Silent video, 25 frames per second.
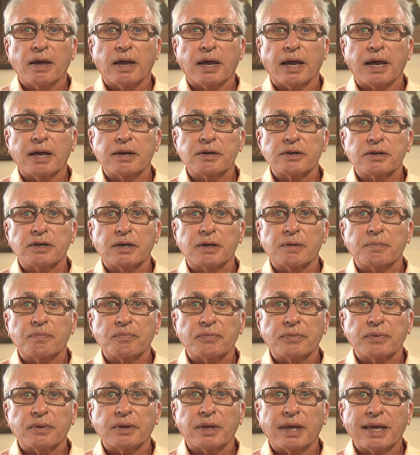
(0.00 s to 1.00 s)
And
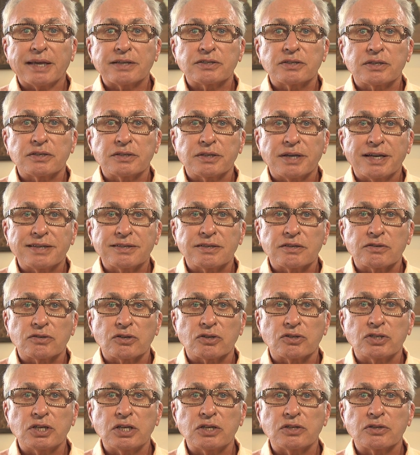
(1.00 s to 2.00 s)
exercises
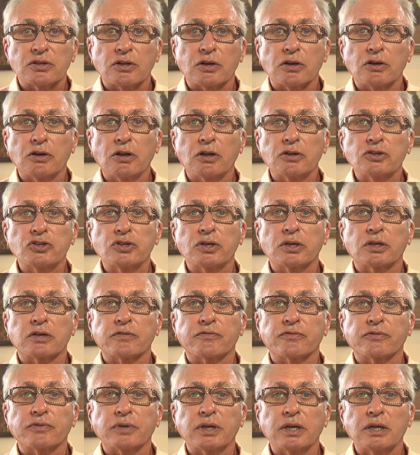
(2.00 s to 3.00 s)
to teach the logic
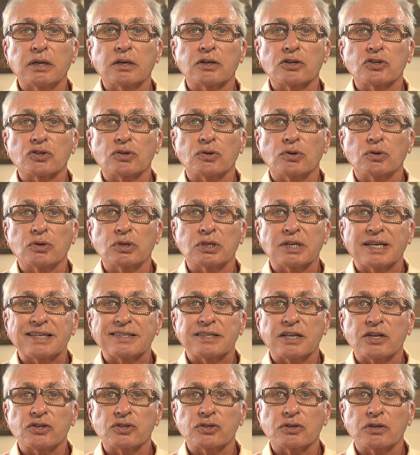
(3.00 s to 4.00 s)
of English
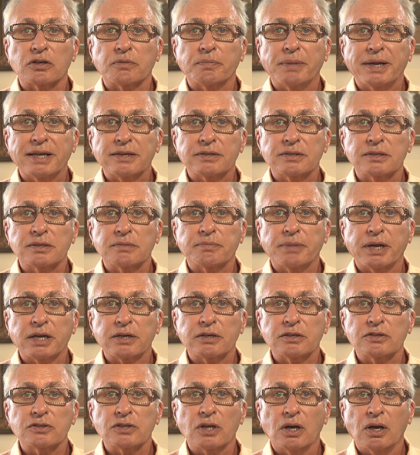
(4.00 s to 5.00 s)
organizational
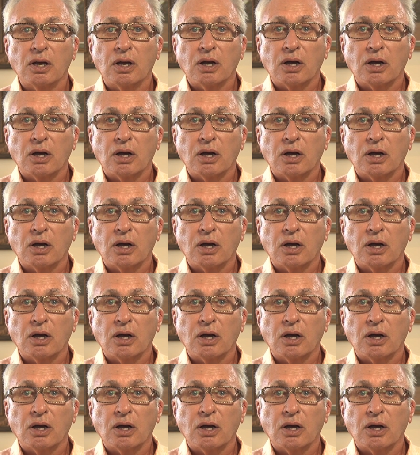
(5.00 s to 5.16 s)
patterns